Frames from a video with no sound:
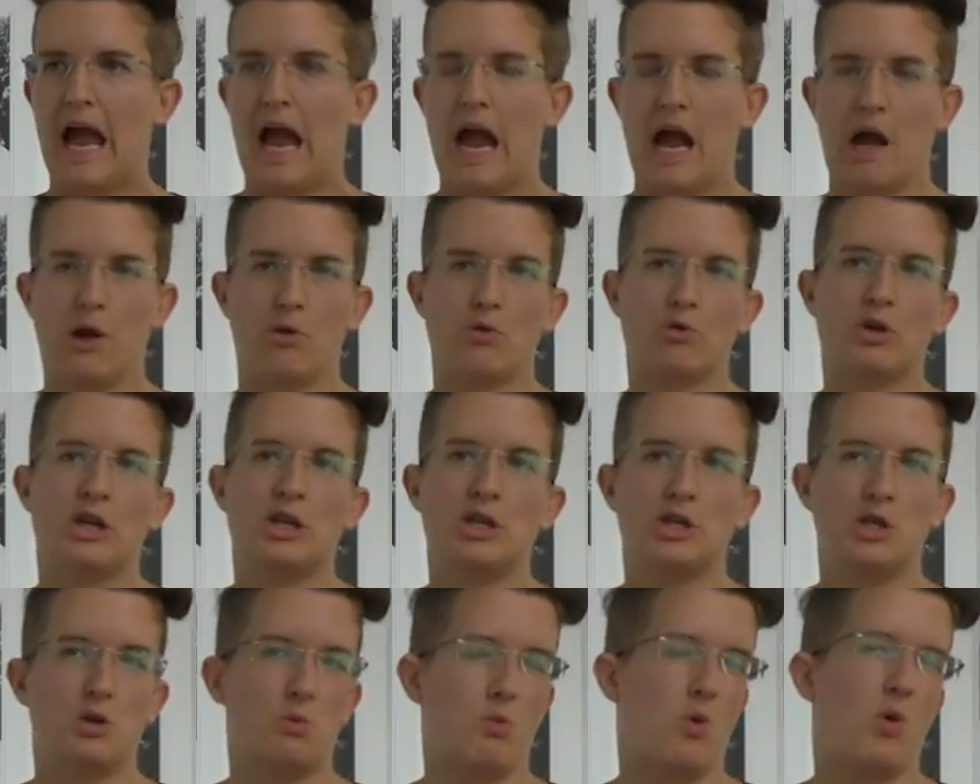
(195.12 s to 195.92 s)
How
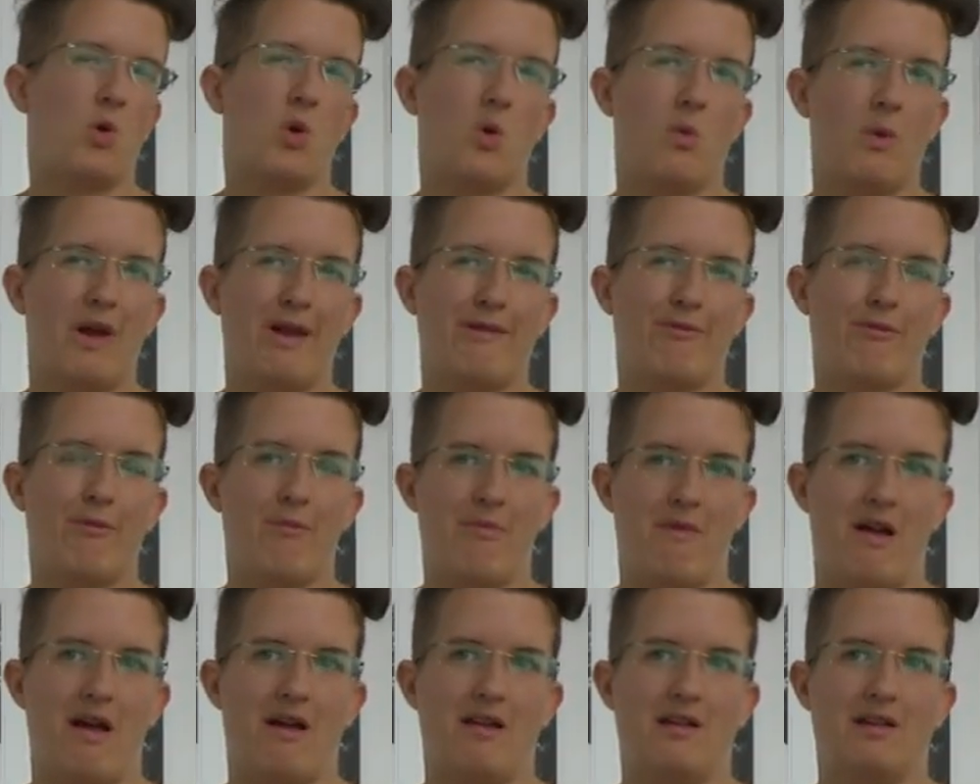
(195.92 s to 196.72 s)
can you walk away
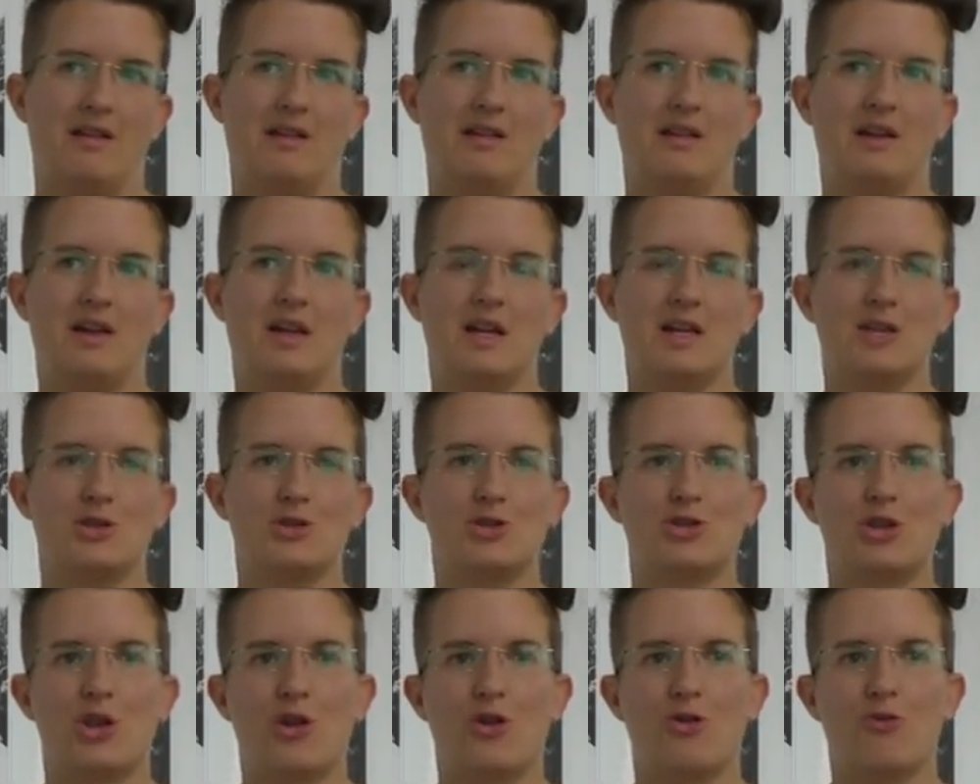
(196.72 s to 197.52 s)
from that?
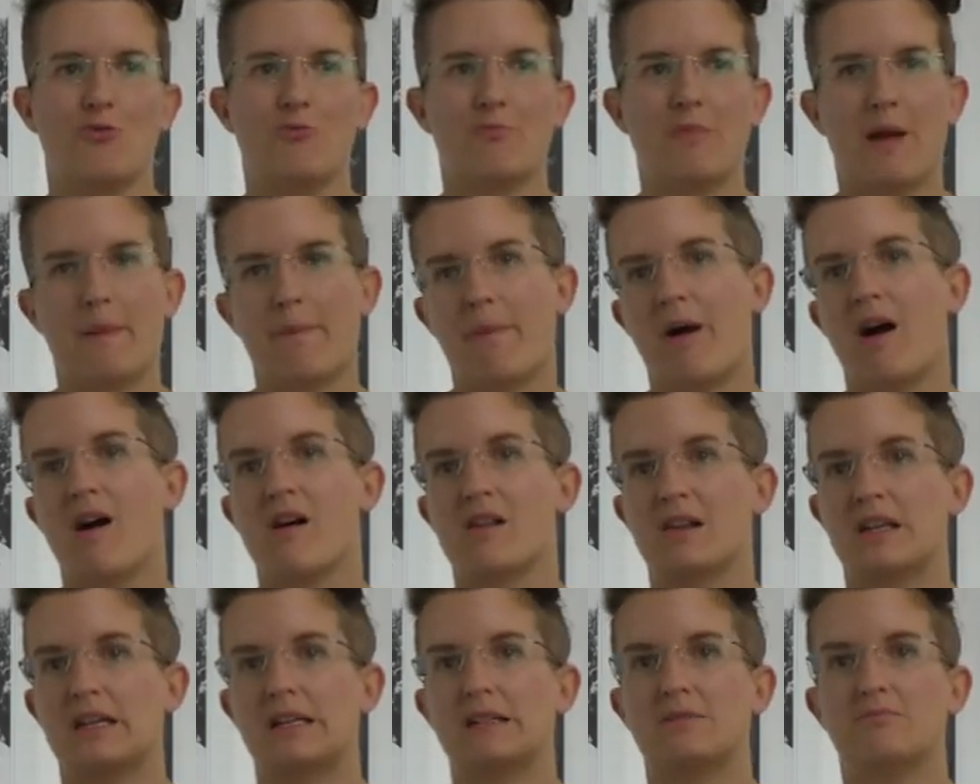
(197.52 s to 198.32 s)
And so my
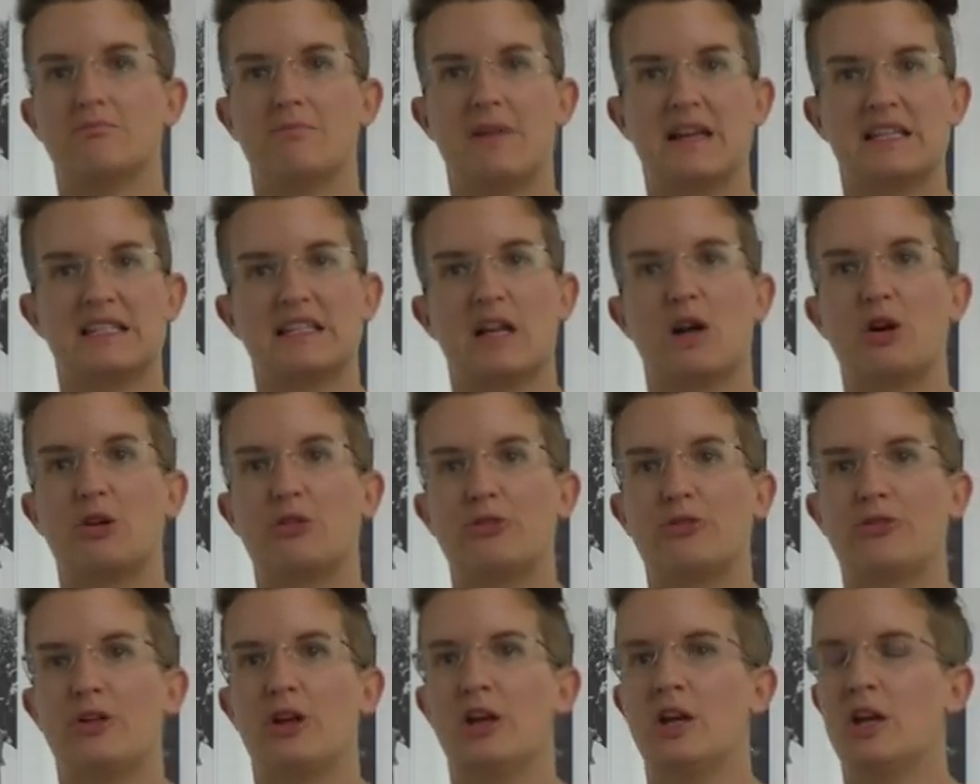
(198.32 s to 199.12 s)
partner,
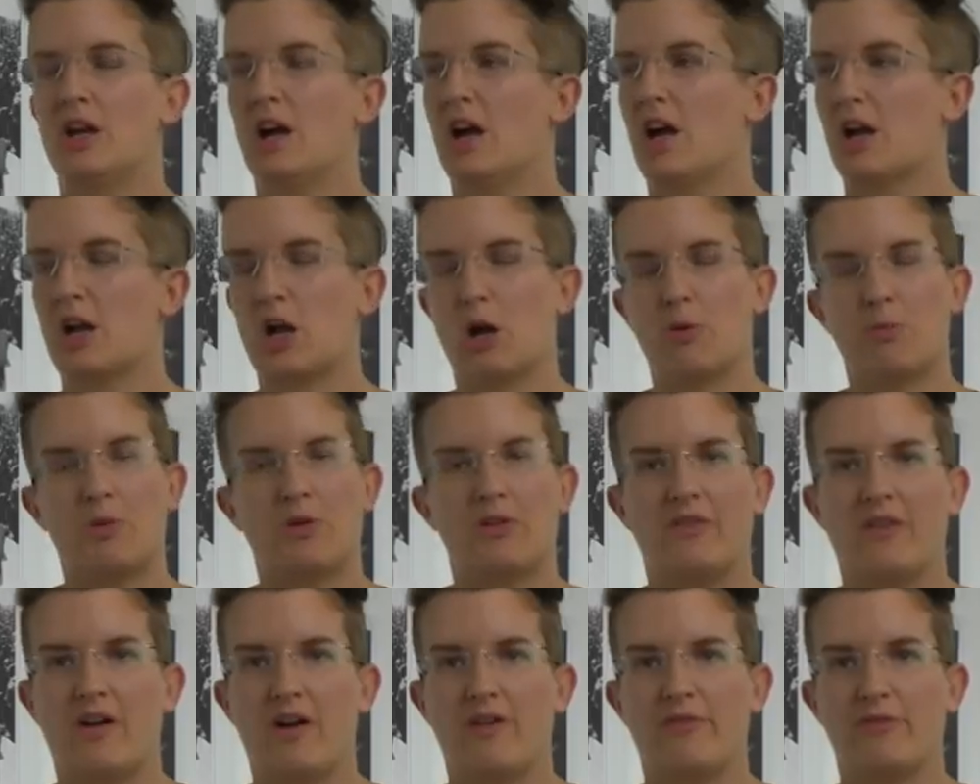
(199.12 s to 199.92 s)
myself, a couple
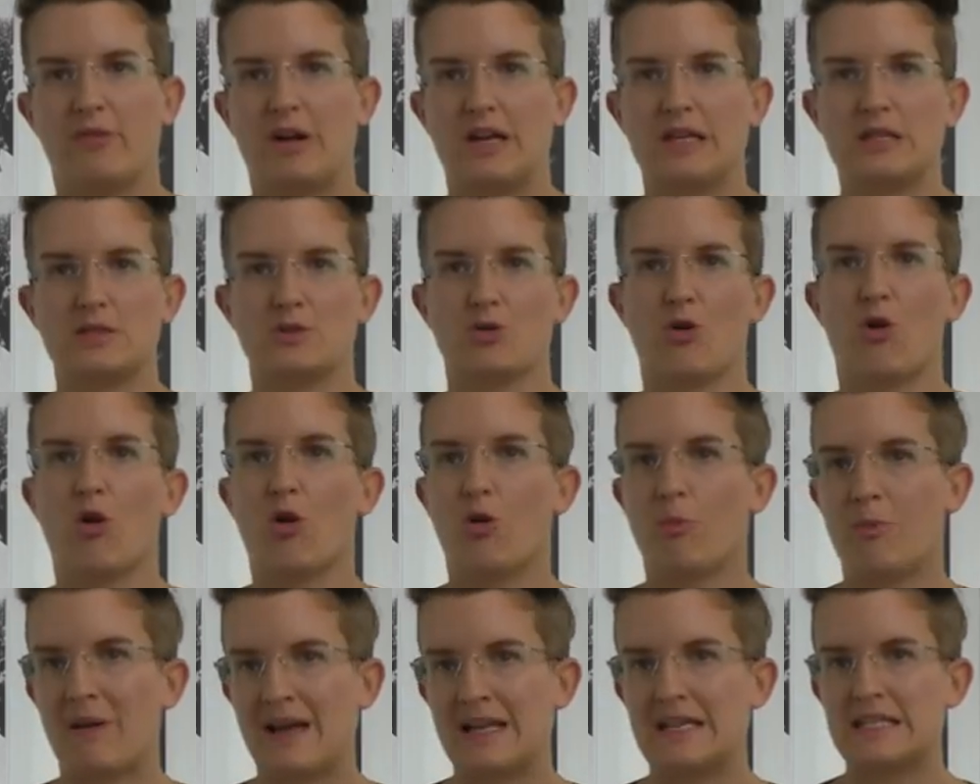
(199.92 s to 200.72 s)
of our friends
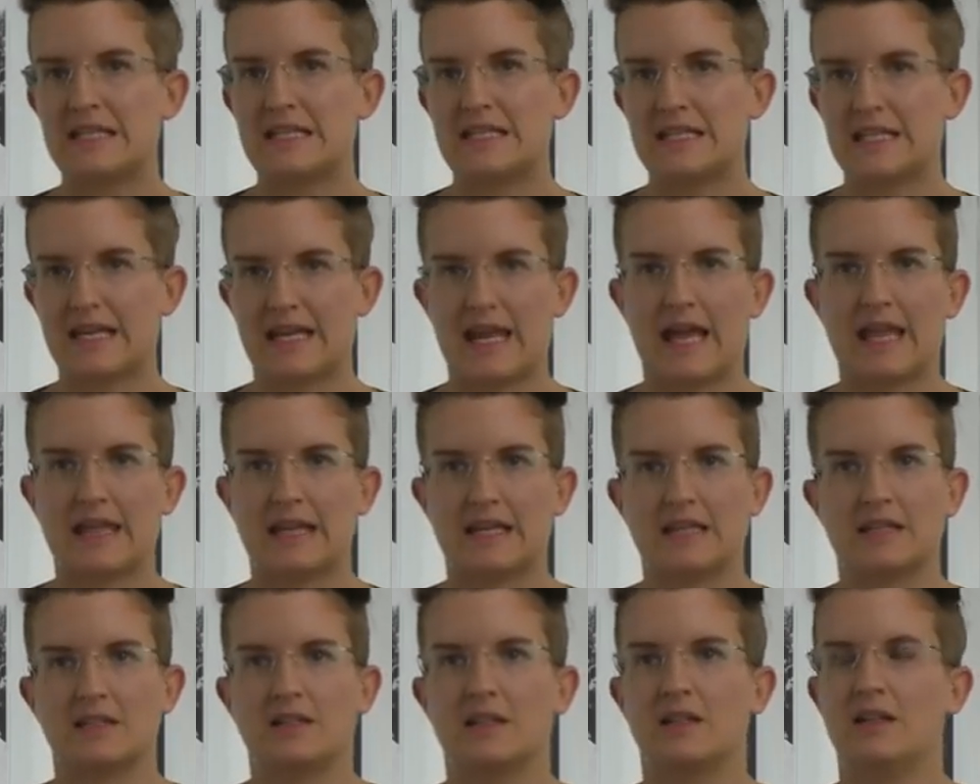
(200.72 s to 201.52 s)
all banded
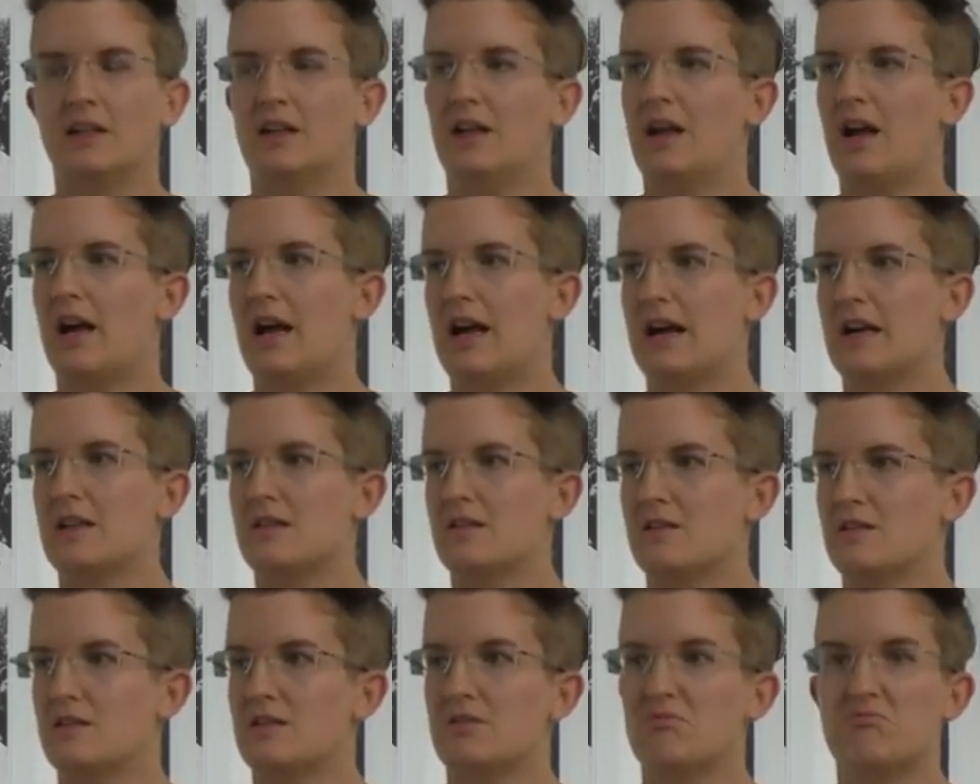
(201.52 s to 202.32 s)
together
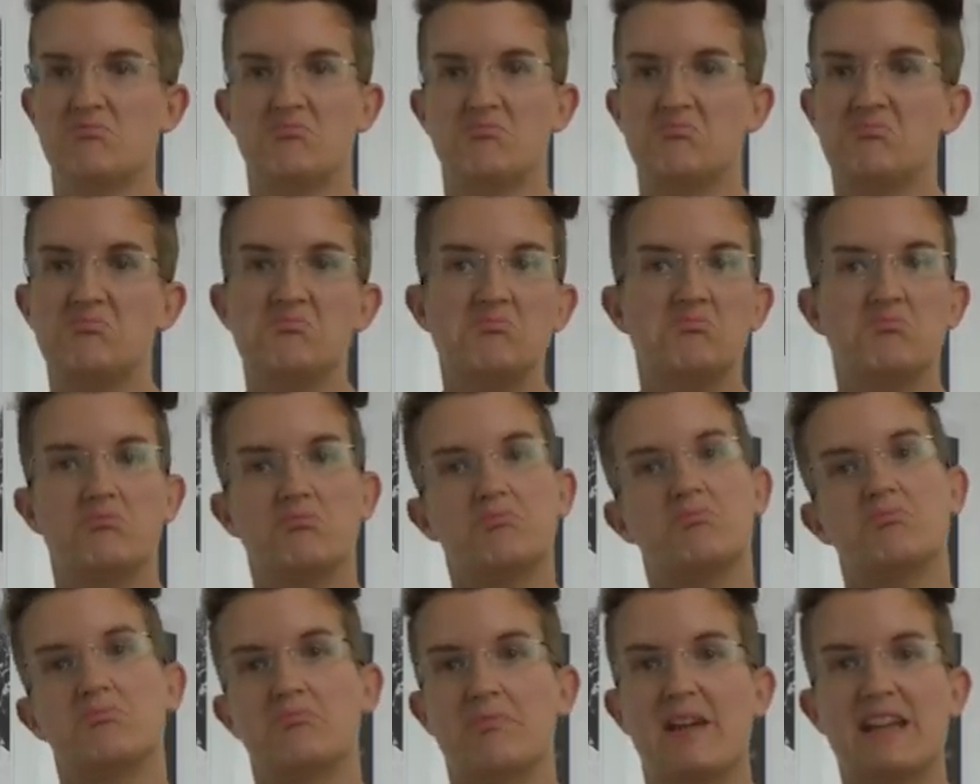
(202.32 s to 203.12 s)
and
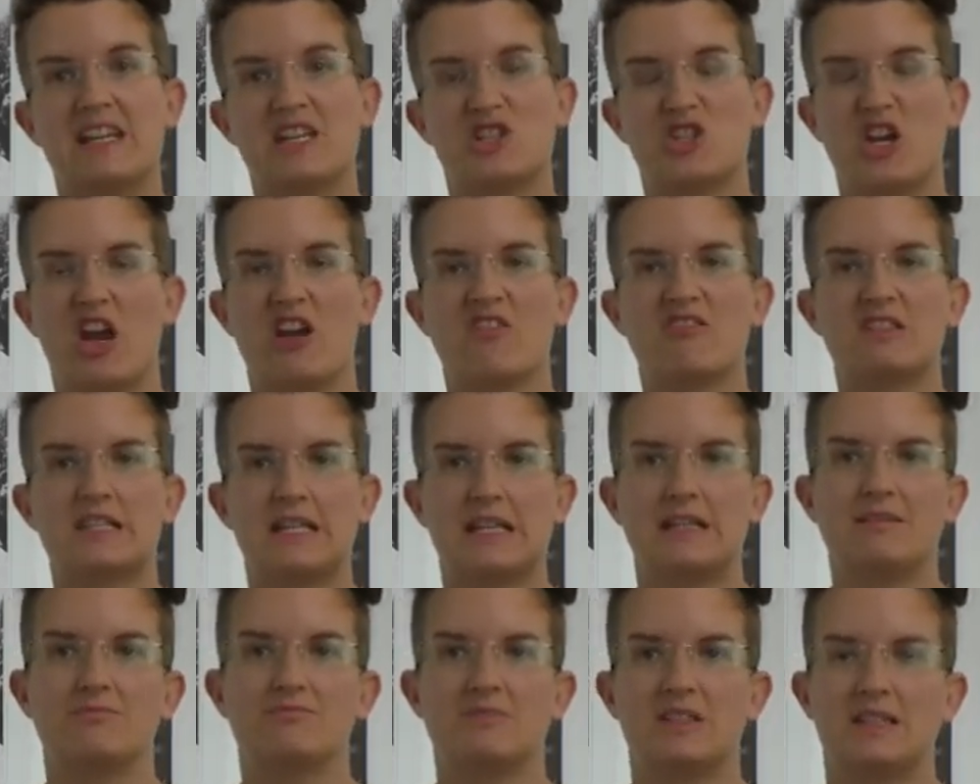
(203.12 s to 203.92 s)
made a
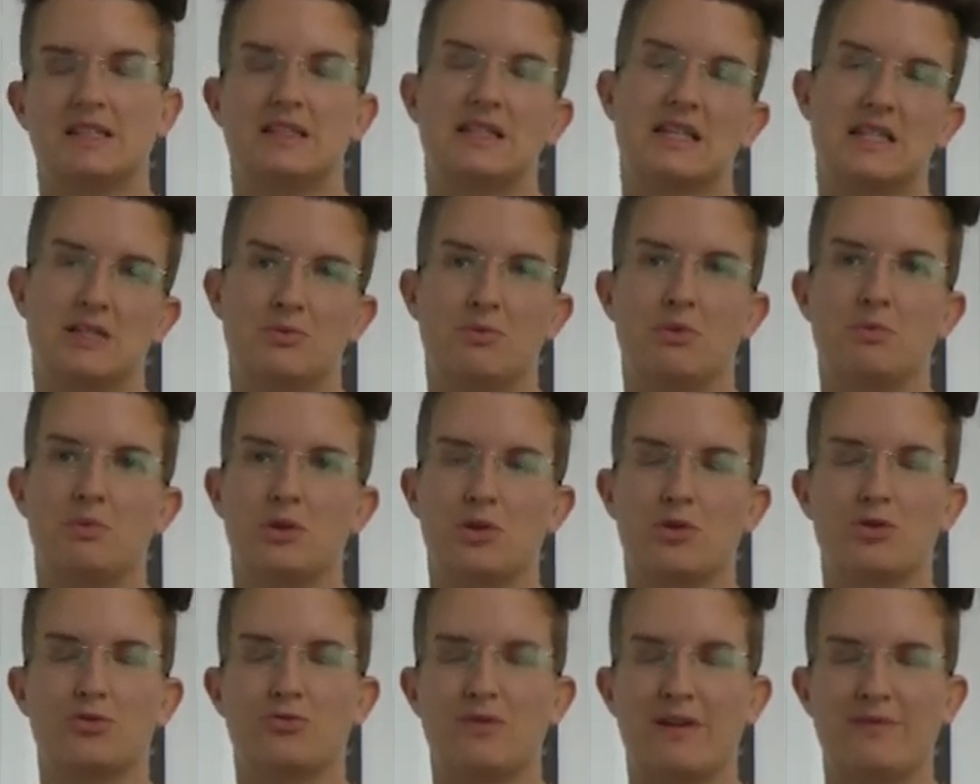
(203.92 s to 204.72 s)
charity, and that's what we
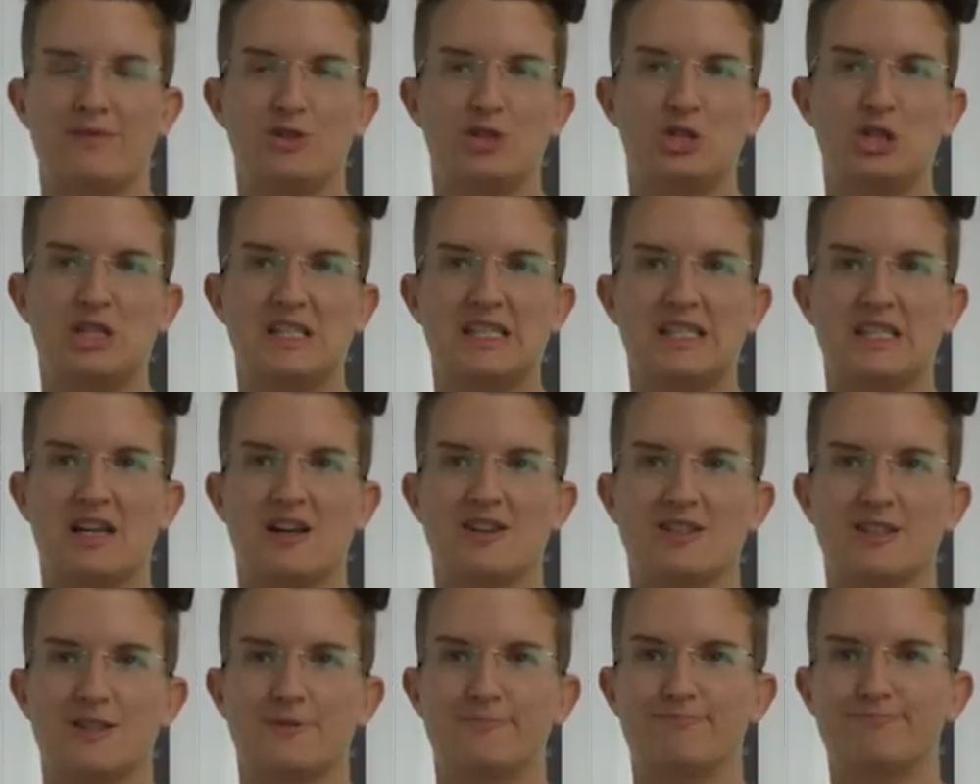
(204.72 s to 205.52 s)
call Refugee
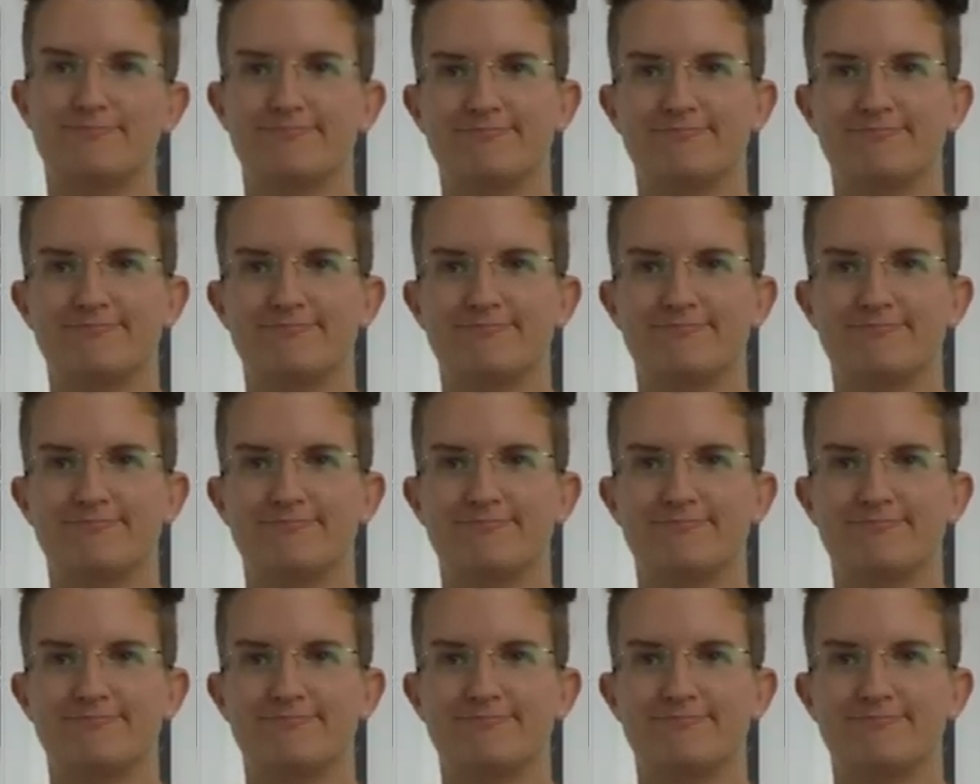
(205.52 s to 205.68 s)
Start.